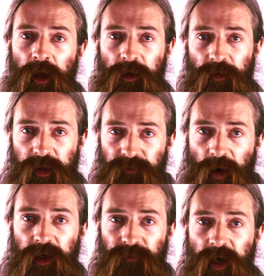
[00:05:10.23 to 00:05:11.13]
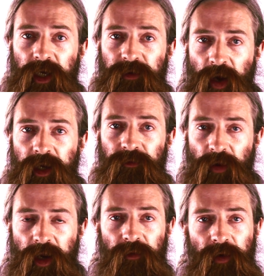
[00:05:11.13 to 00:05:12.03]
So they just divide and divide and divide and
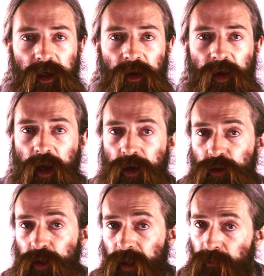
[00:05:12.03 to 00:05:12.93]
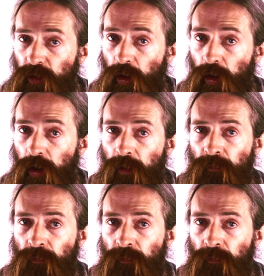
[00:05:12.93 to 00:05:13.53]
divide, and eventually they can't do it anymore.